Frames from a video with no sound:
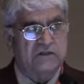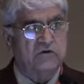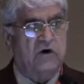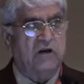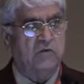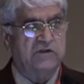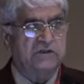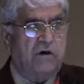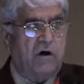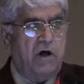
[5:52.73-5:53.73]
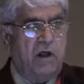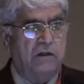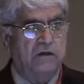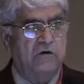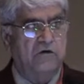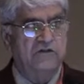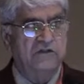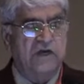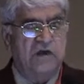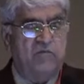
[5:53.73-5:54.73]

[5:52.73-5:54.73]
So almost all those